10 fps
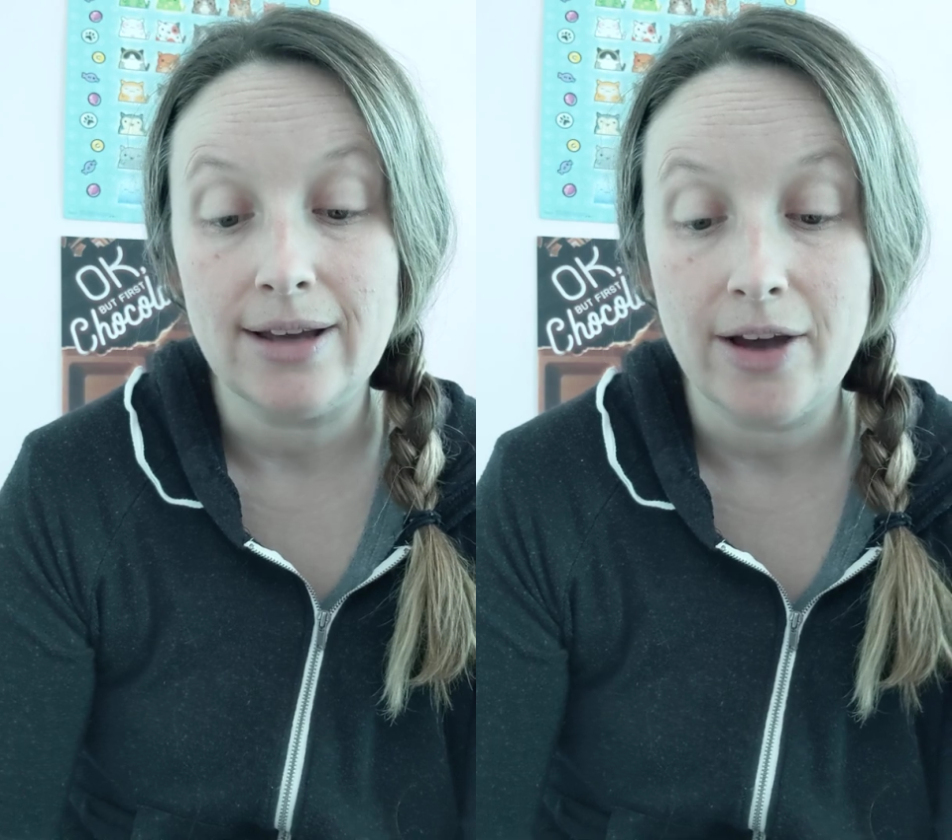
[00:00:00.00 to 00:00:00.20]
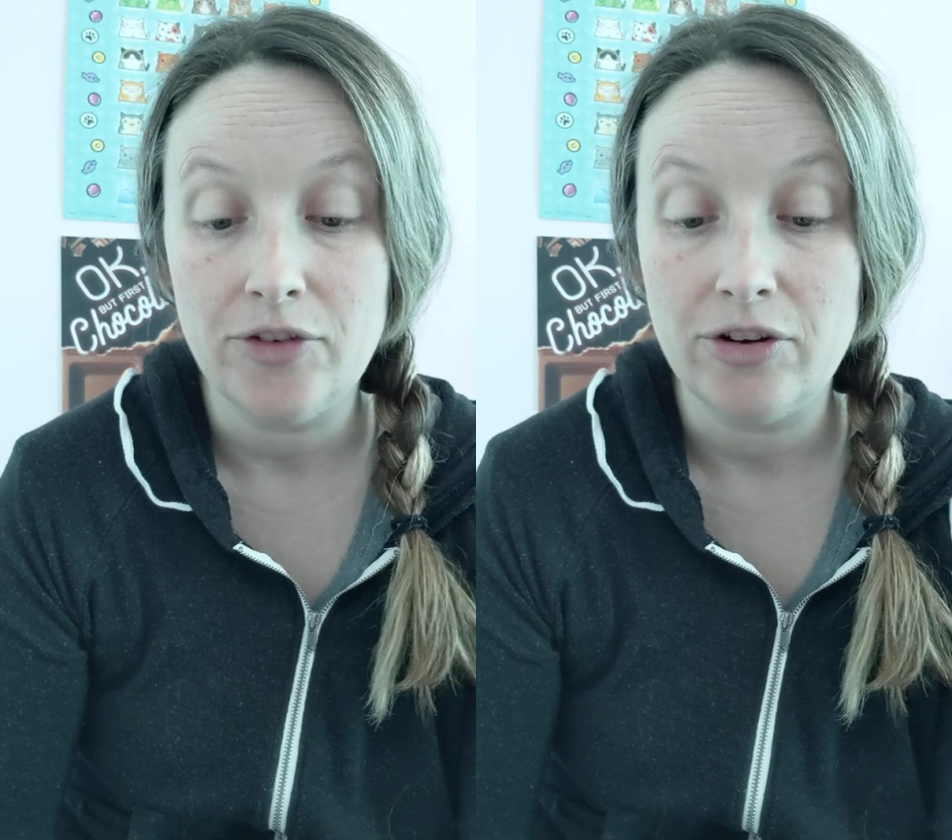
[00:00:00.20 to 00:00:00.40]

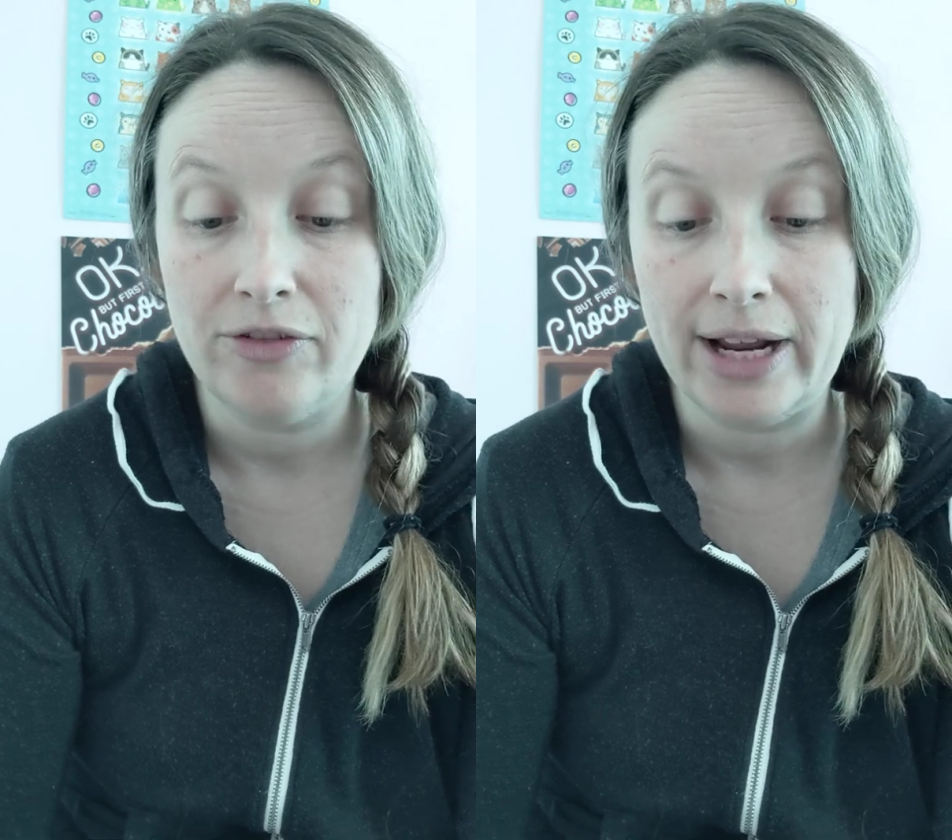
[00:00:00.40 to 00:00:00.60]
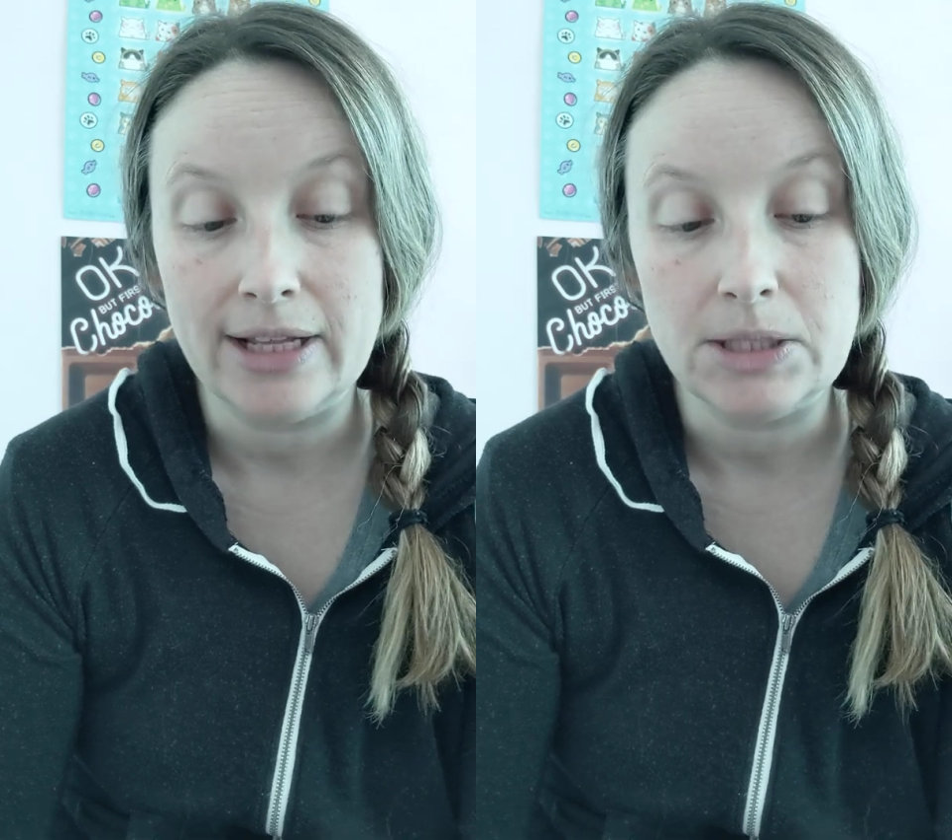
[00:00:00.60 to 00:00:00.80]
covered
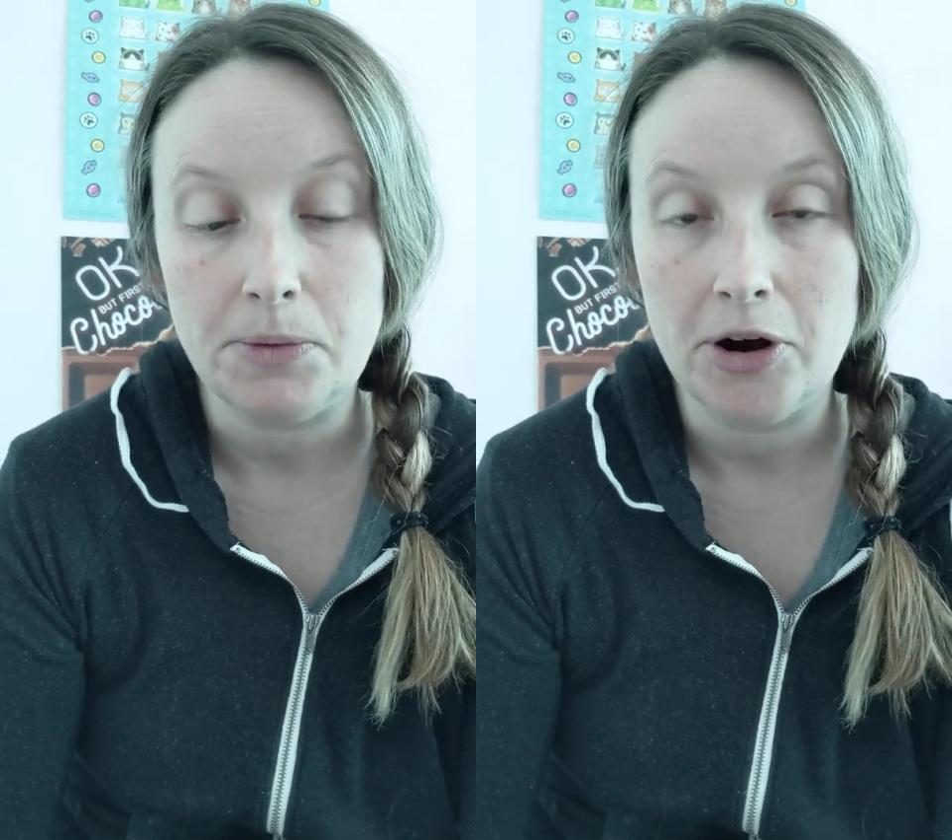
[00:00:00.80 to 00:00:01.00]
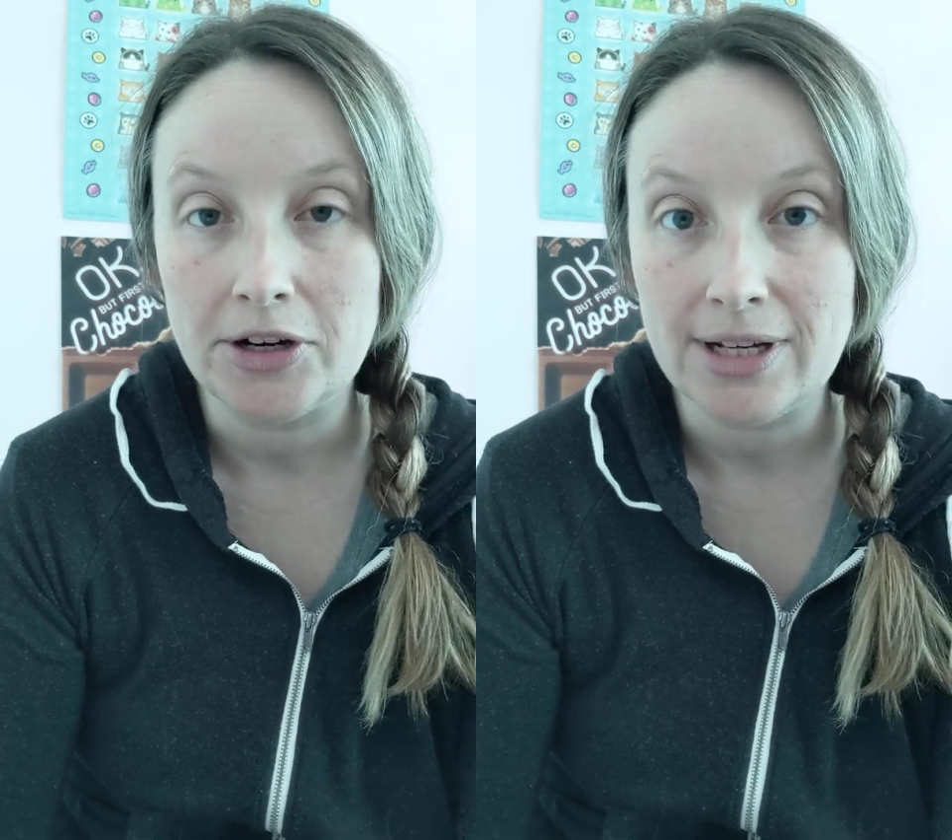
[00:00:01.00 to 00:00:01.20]
vans
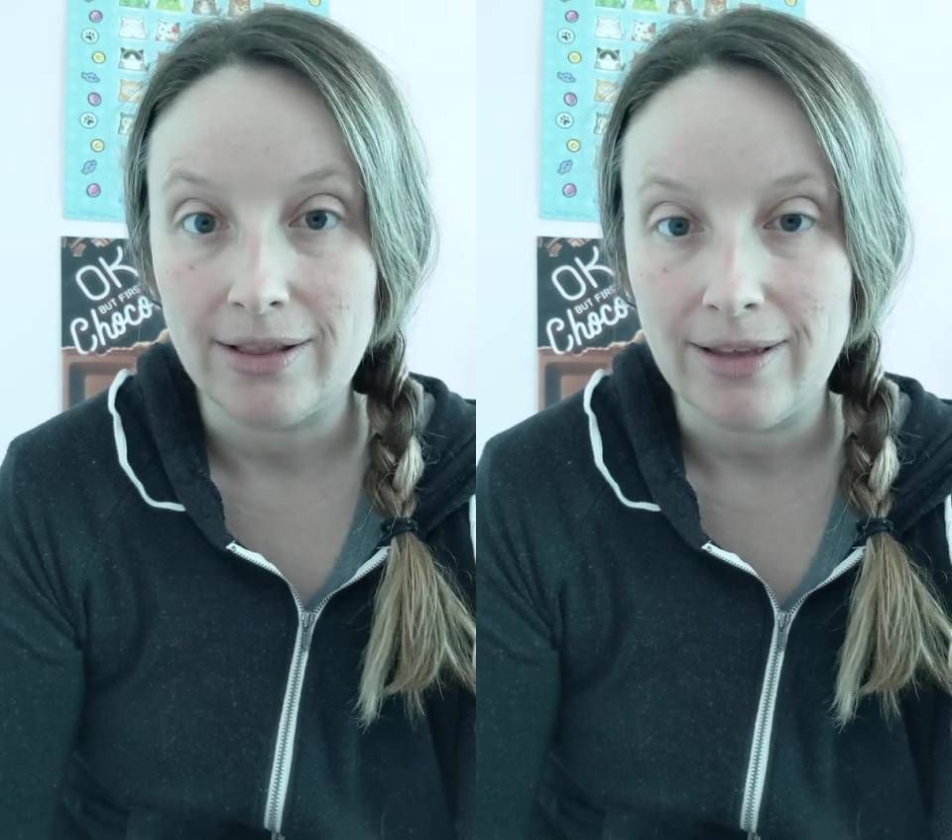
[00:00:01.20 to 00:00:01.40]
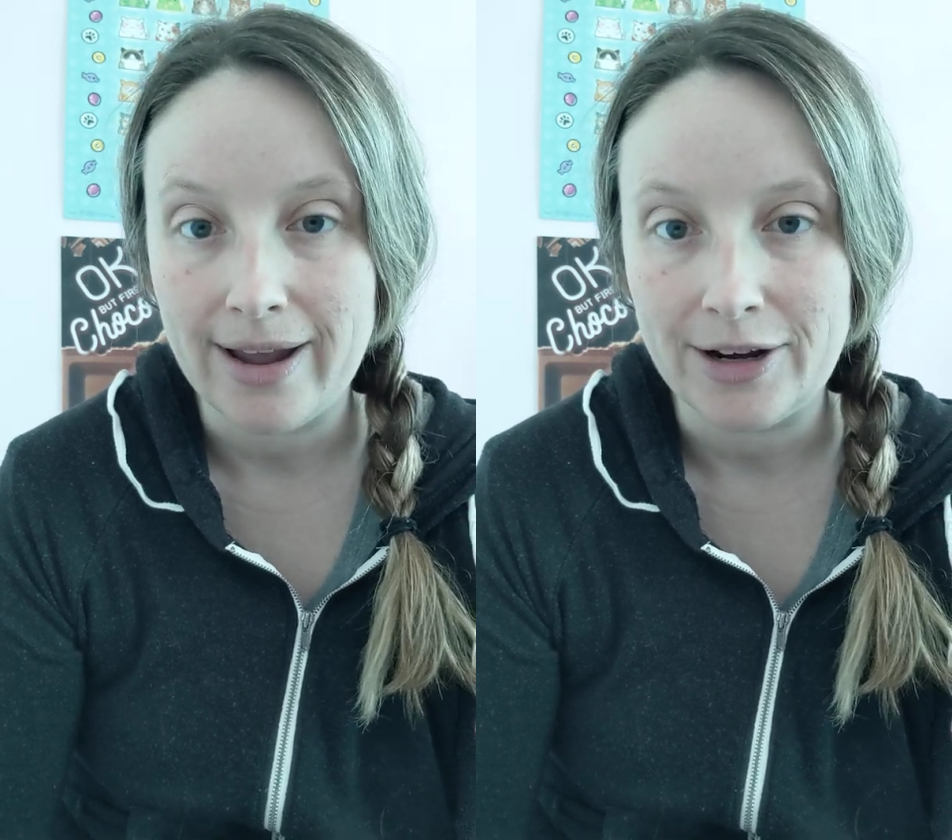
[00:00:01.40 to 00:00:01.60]
parked in
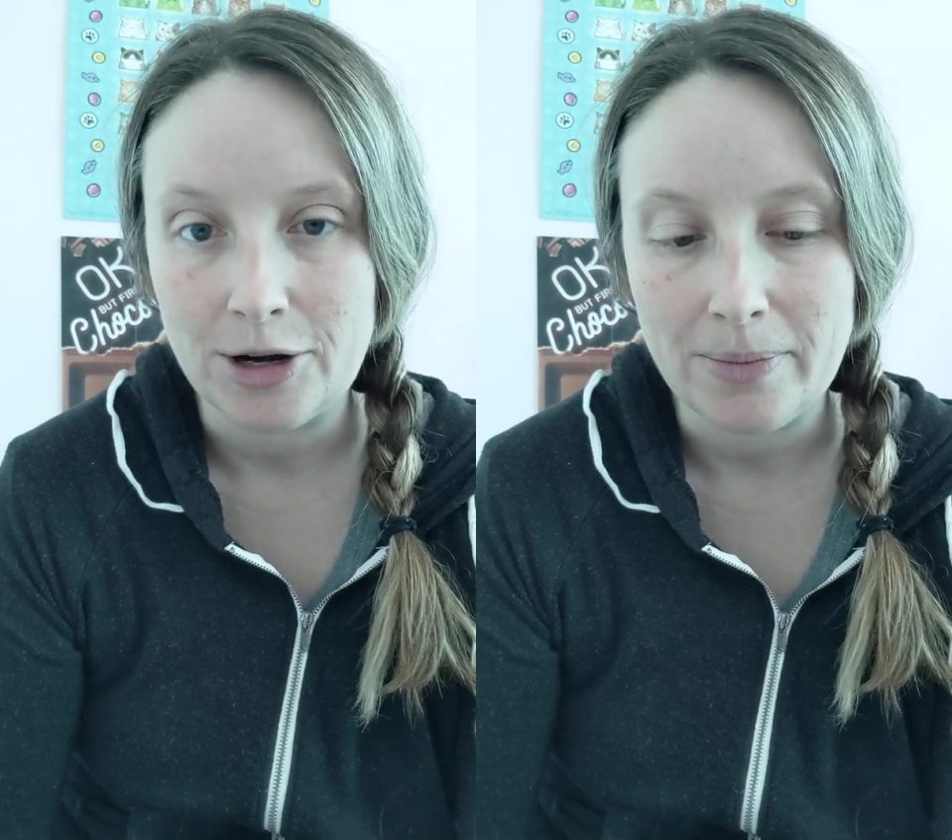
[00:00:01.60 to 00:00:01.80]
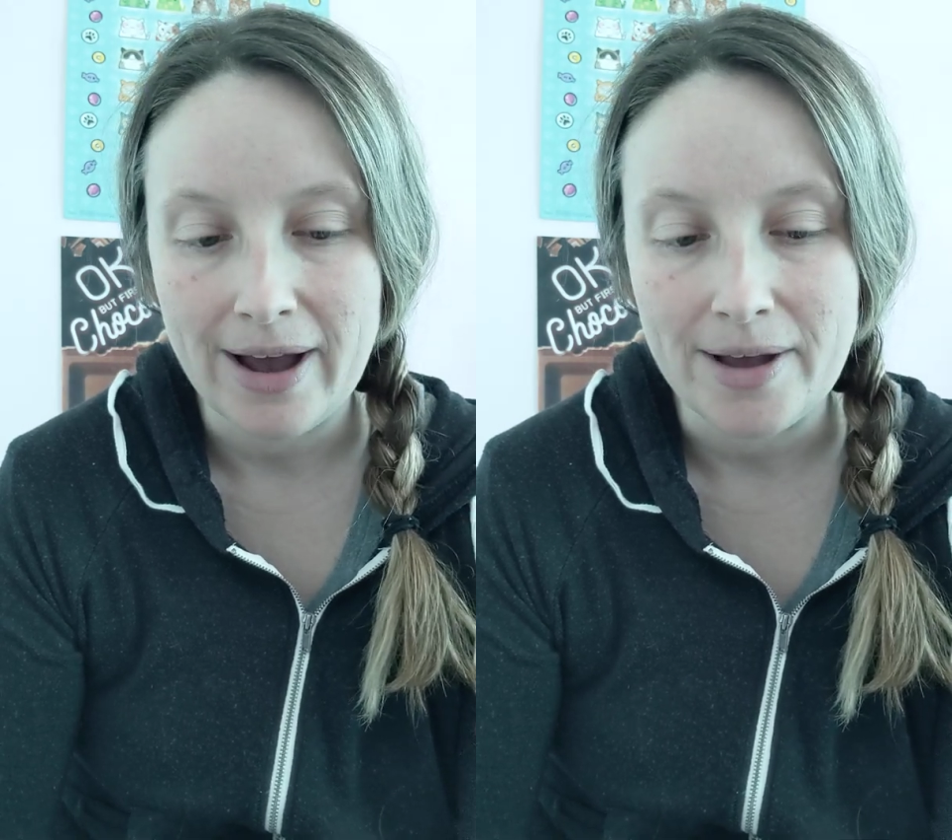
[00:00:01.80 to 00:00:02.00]
a line
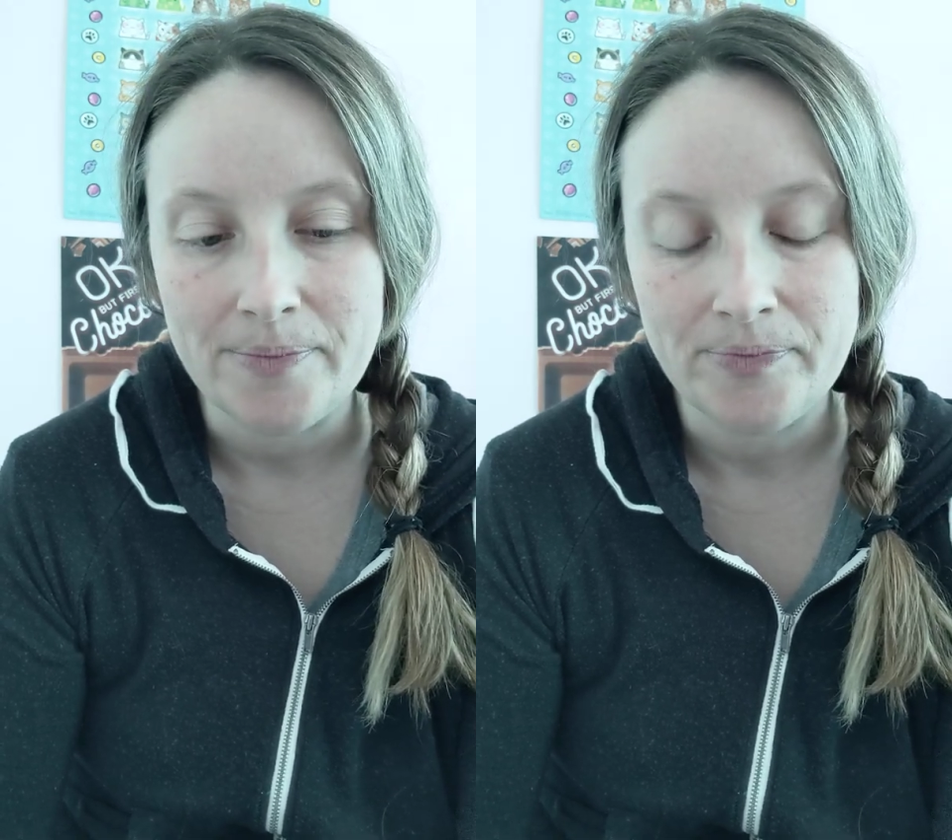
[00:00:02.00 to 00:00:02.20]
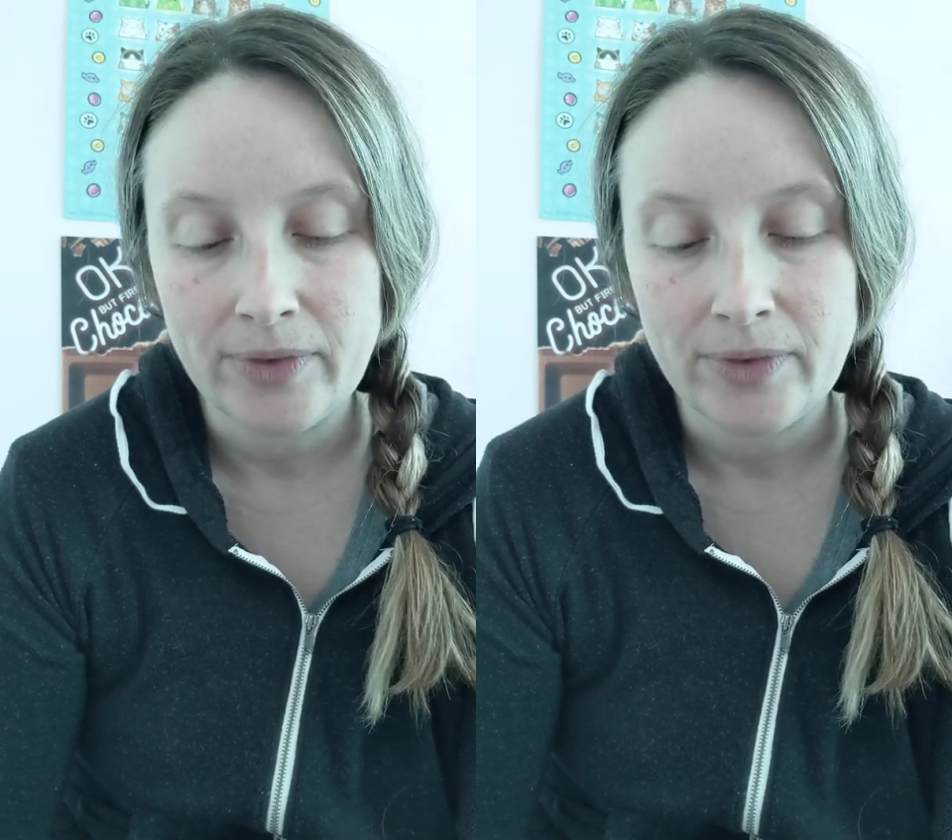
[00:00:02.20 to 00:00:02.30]
nearby.